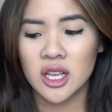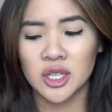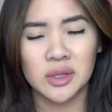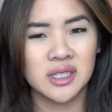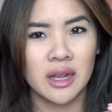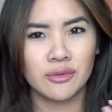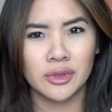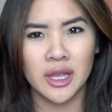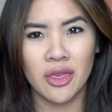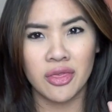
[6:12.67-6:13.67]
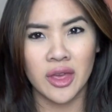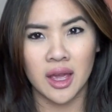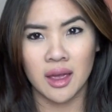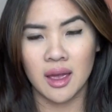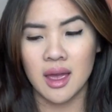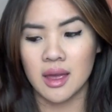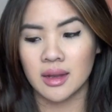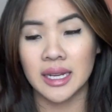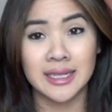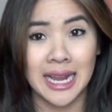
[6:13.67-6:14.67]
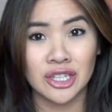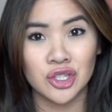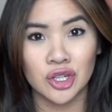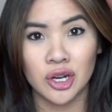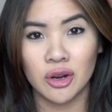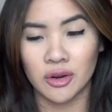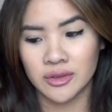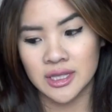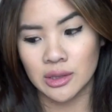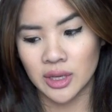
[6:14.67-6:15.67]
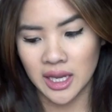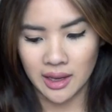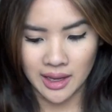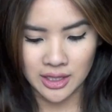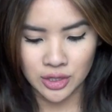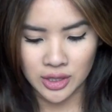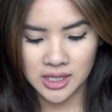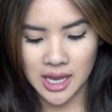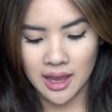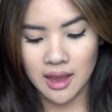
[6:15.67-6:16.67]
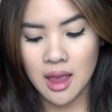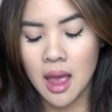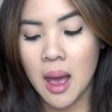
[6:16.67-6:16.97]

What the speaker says: so it's not really thick in texture or silky, I guess you could say.